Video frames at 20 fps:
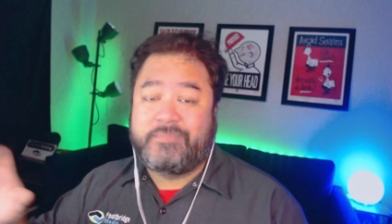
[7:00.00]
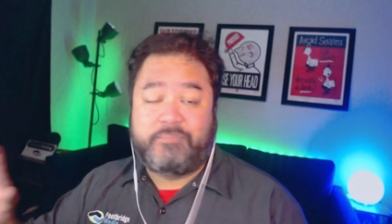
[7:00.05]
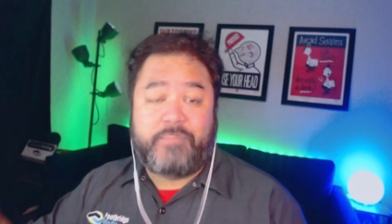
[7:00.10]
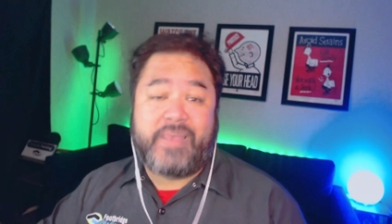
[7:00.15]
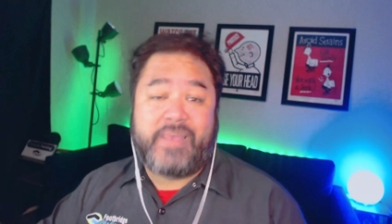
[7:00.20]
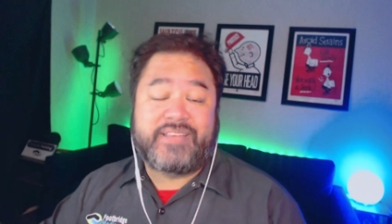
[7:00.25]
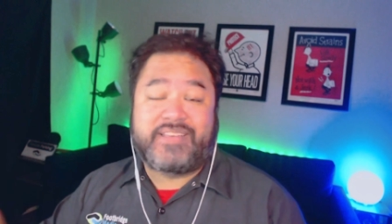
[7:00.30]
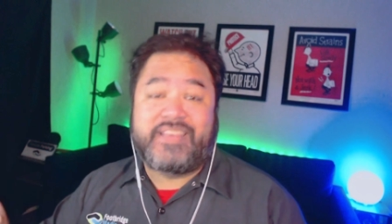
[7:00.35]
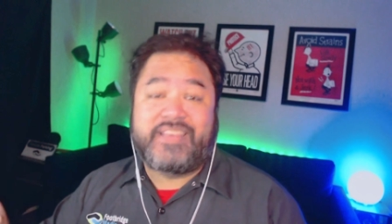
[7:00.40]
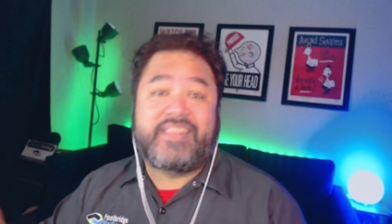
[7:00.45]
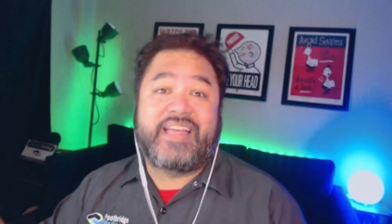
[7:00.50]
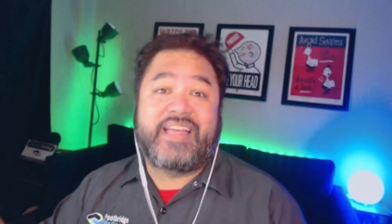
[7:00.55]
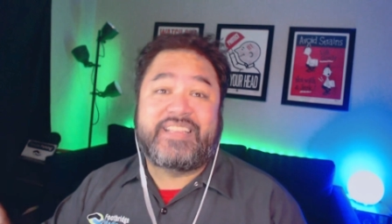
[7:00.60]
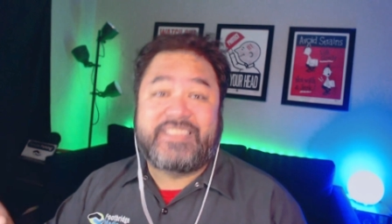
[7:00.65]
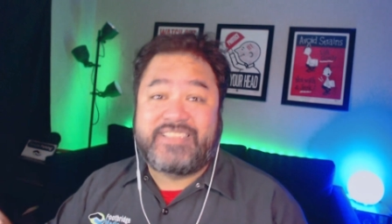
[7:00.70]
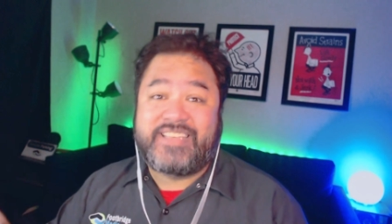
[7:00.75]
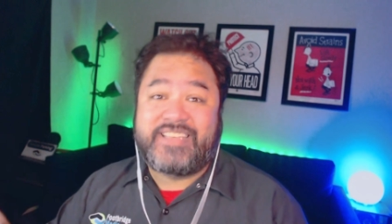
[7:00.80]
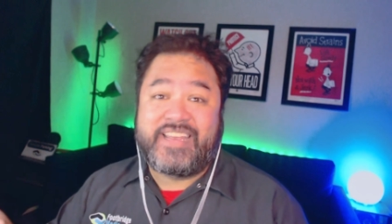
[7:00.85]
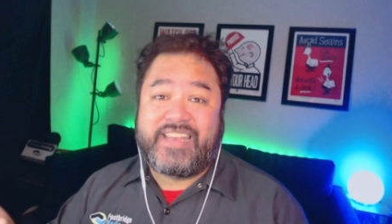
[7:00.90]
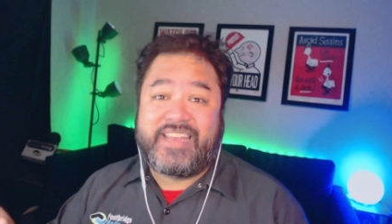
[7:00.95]
basically that
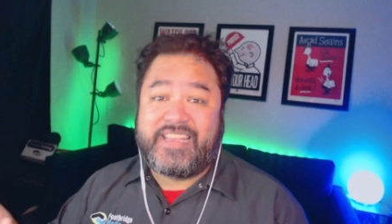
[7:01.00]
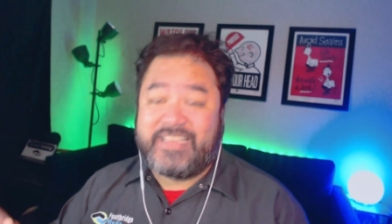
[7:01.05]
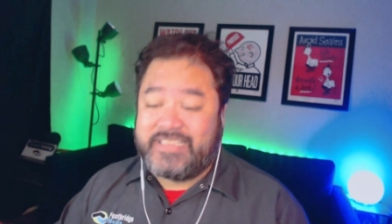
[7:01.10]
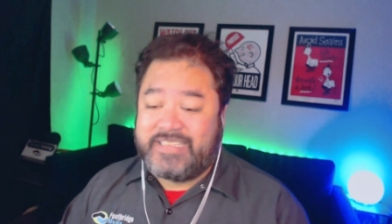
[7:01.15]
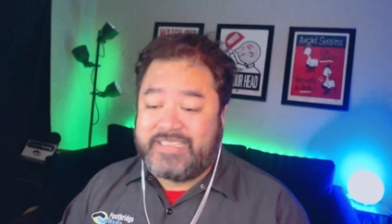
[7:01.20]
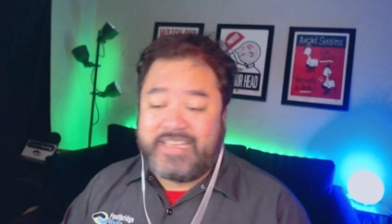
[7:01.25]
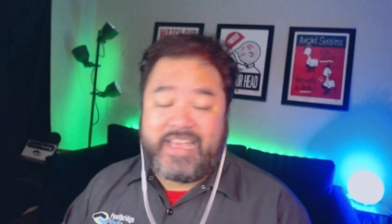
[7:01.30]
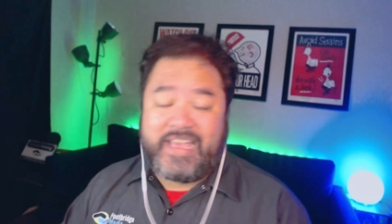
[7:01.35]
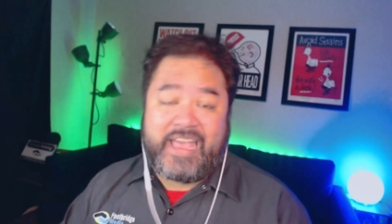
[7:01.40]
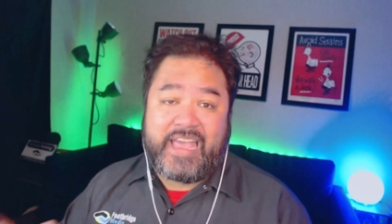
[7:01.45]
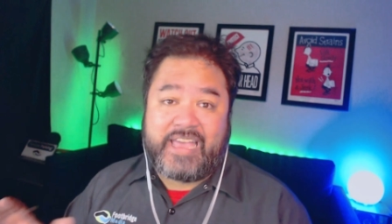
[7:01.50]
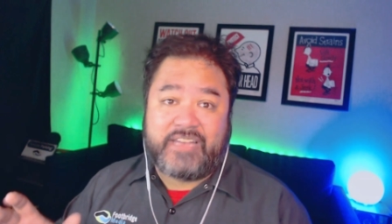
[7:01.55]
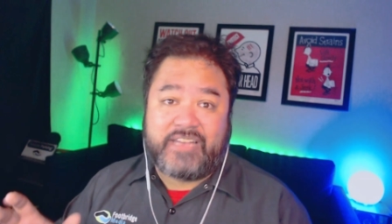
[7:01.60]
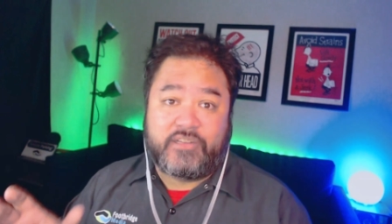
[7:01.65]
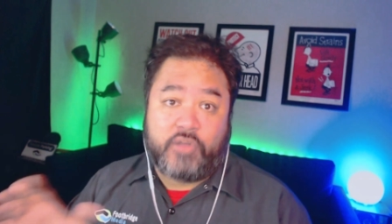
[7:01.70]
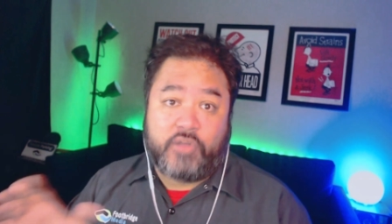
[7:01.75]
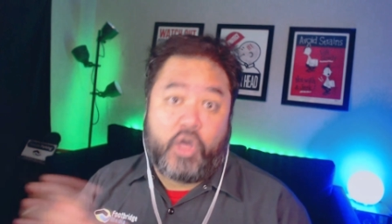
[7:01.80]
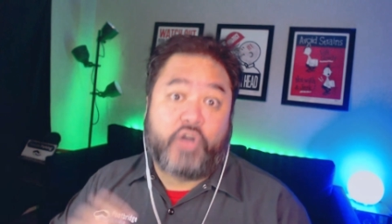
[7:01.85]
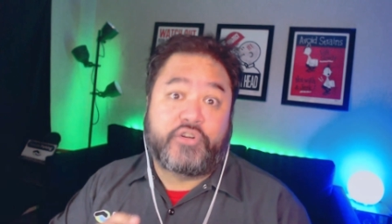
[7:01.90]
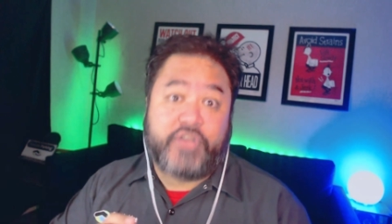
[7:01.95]
city and
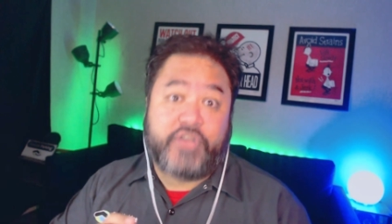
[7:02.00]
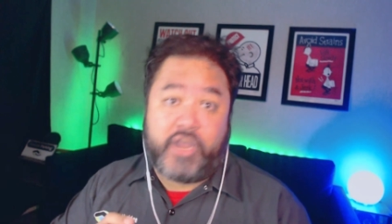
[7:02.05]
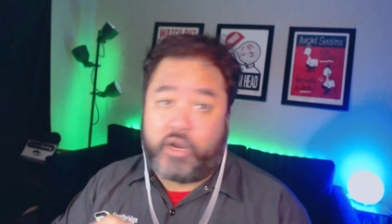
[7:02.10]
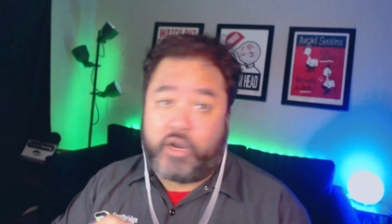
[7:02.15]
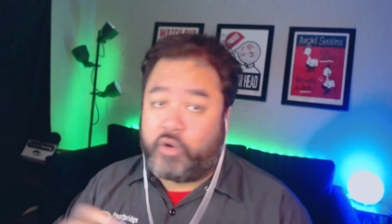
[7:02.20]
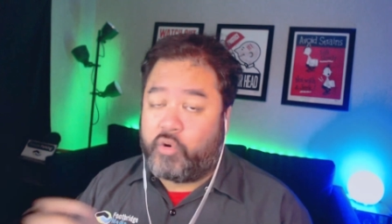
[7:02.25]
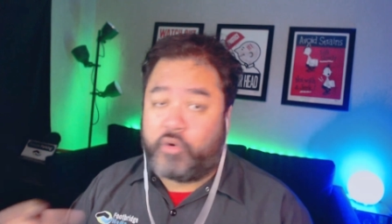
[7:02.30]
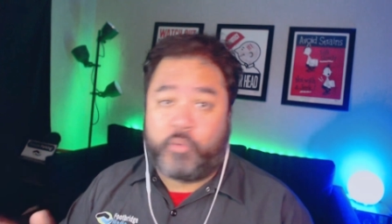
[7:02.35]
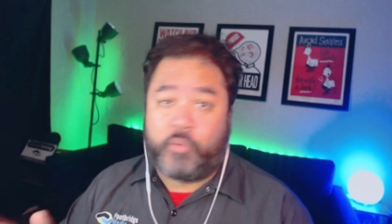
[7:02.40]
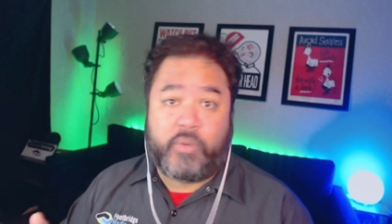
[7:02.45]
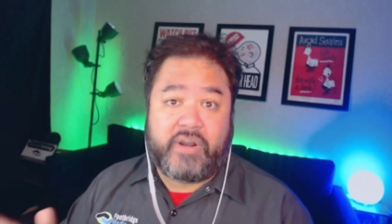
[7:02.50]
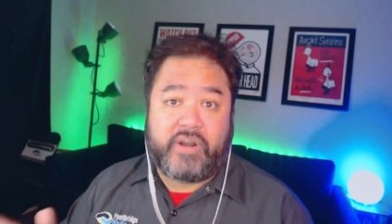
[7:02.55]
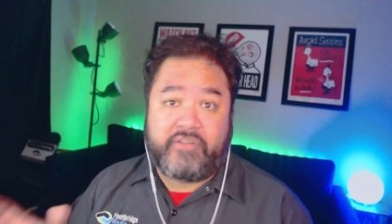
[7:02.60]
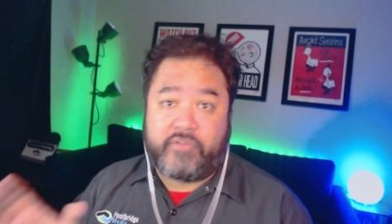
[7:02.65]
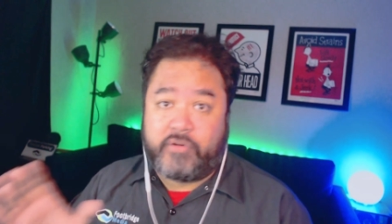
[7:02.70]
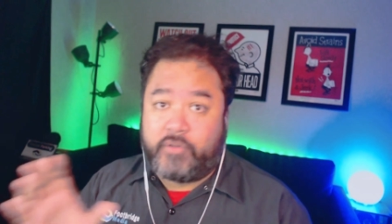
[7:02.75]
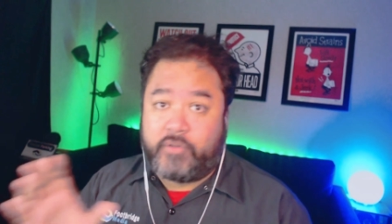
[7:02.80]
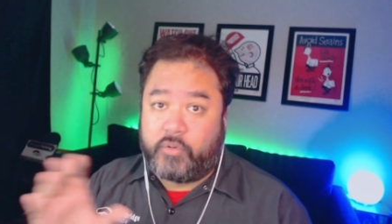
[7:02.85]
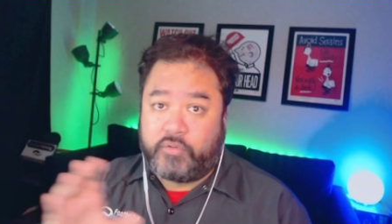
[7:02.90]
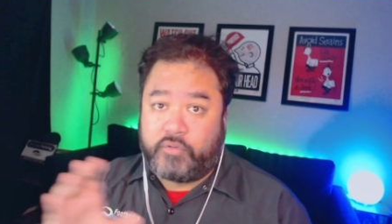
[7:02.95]
lawn care or
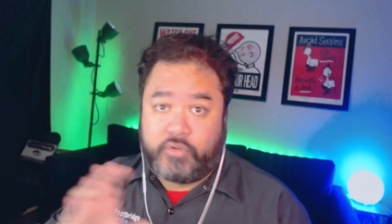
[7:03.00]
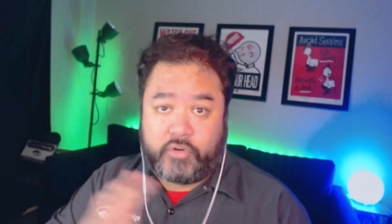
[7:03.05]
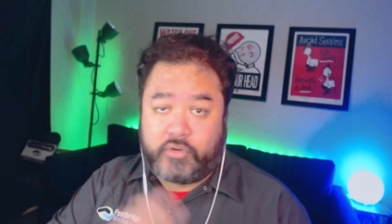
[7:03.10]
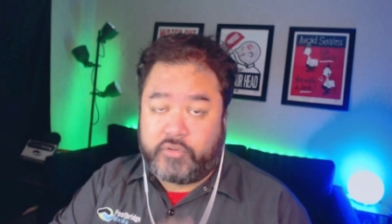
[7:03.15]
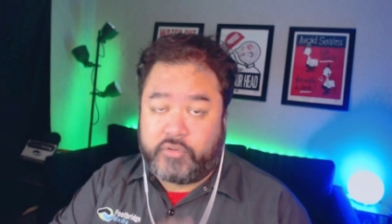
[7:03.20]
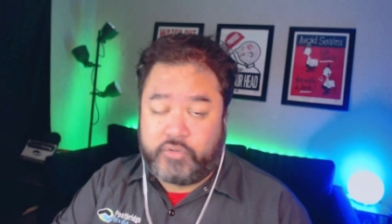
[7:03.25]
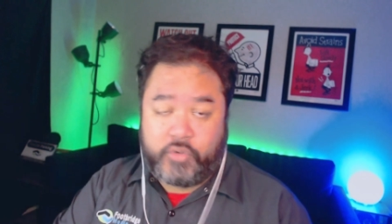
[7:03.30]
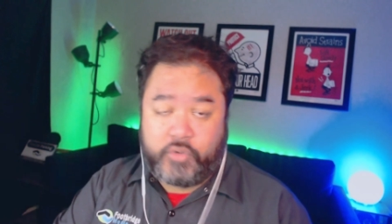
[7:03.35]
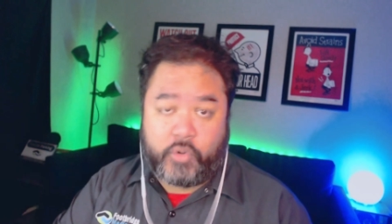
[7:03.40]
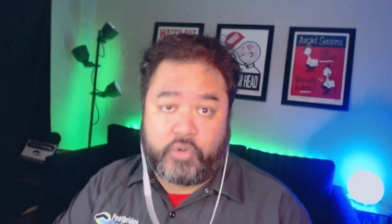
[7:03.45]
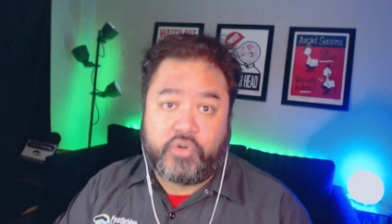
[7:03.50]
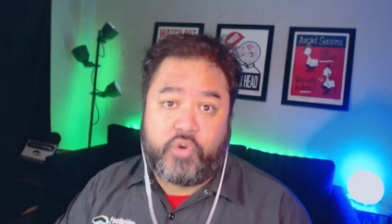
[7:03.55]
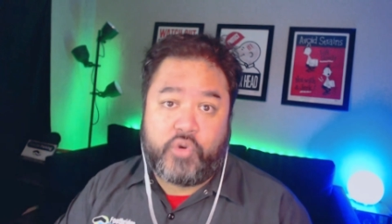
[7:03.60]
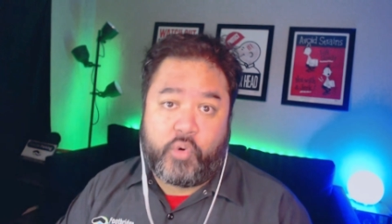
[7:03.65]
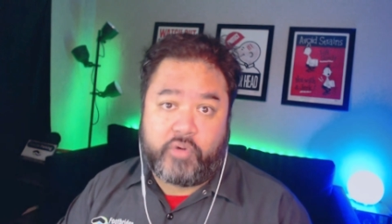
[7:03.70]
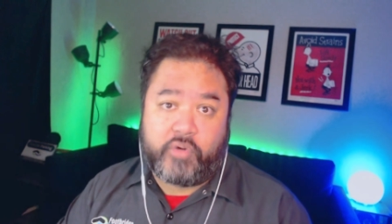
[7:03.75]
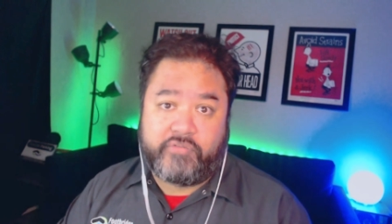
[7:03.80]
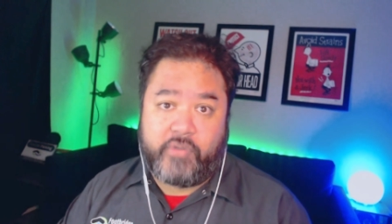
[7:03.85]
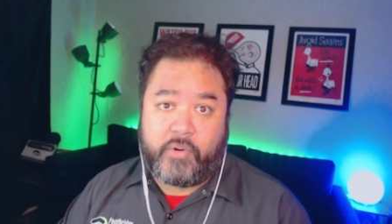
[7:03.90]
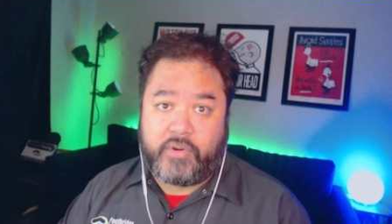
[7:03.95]
whatever, or your your
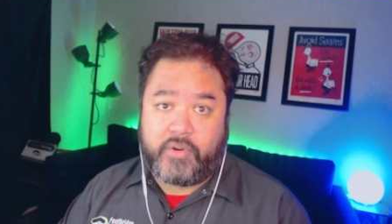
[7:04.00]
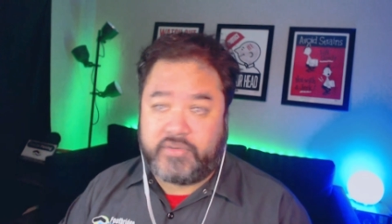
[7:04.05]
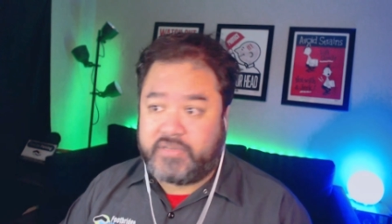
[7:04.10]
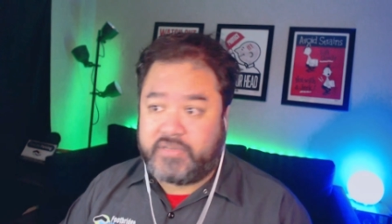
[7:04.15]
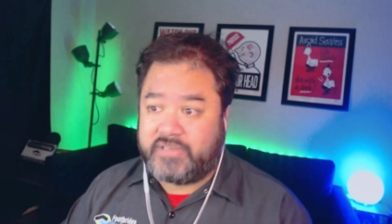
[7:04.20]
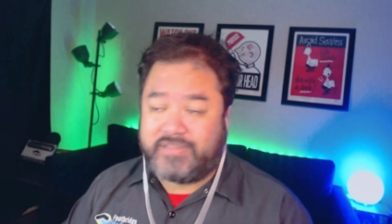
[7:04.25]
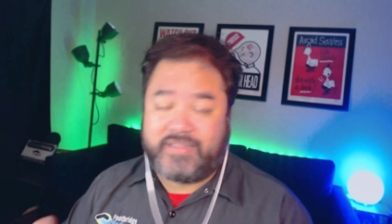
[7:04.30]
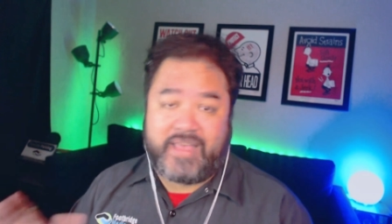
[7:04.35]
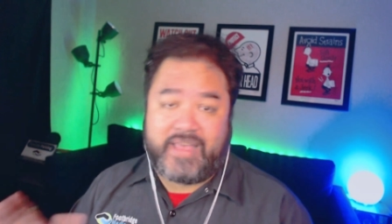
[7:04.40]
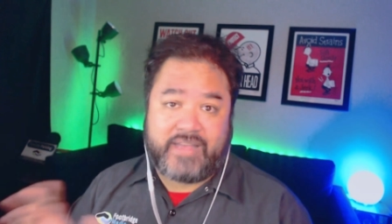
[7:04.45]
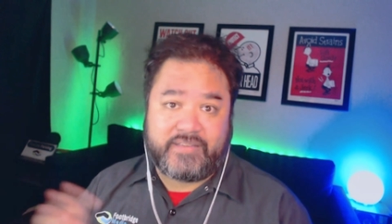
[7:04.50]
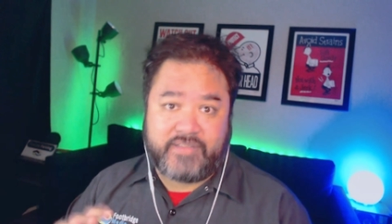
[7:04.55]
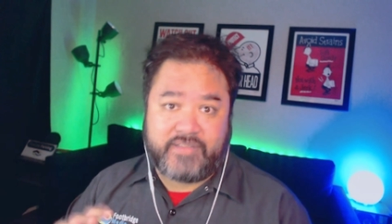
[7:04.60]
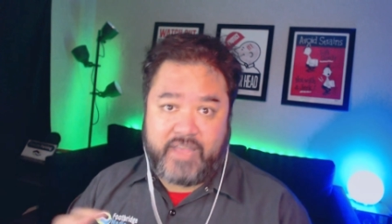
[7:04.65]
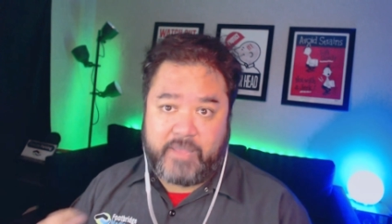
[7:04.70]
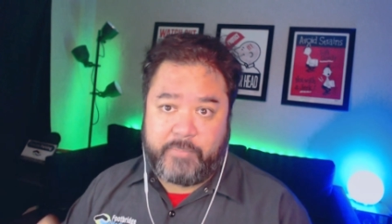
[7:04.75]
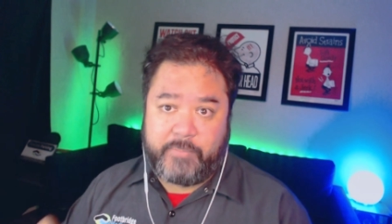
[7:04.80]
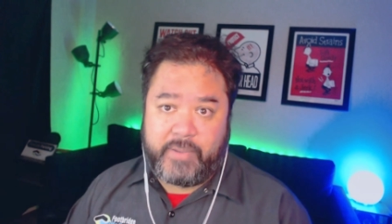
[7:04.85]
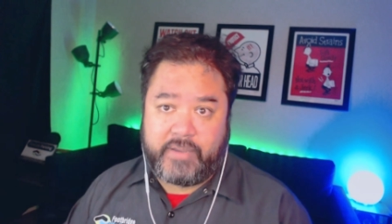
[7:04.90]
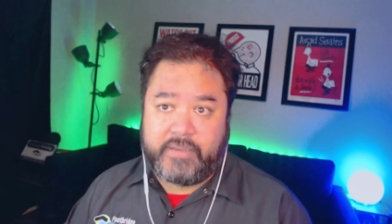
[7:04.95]
core focus is
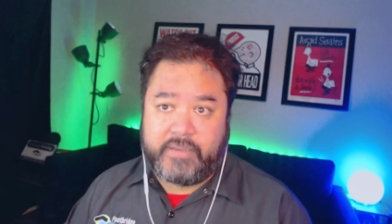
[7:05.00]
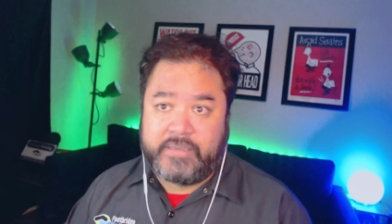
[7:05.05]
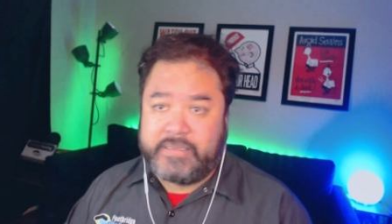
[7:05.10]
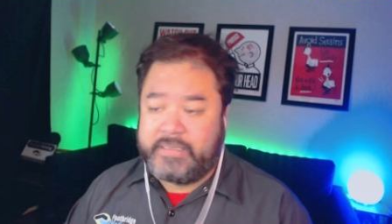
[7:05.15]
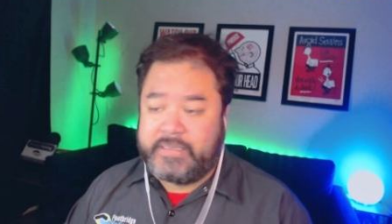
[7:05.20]
landscaping.